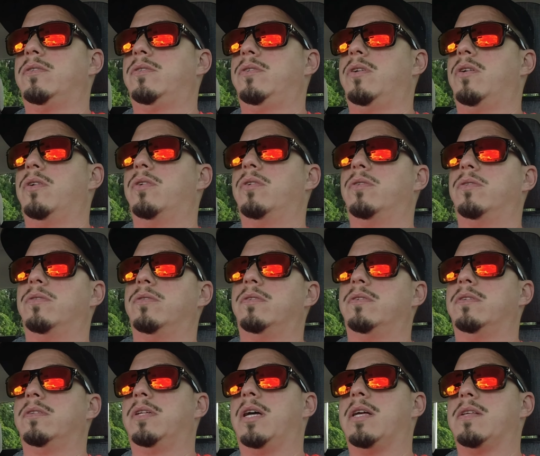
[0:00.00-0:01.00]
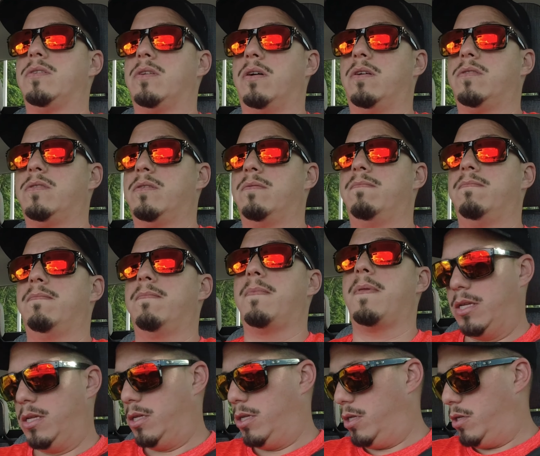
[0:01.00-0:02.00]
So that's awesome
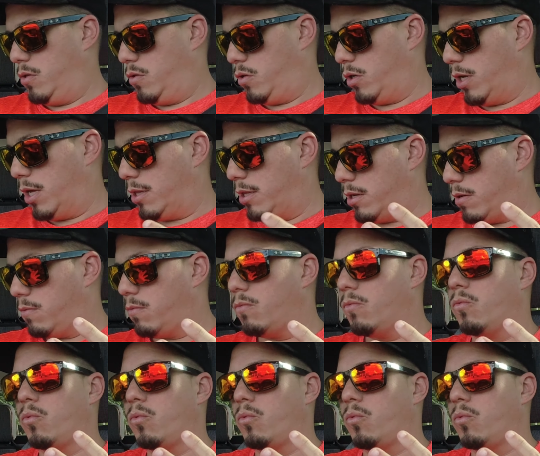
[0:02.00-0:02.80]
so like the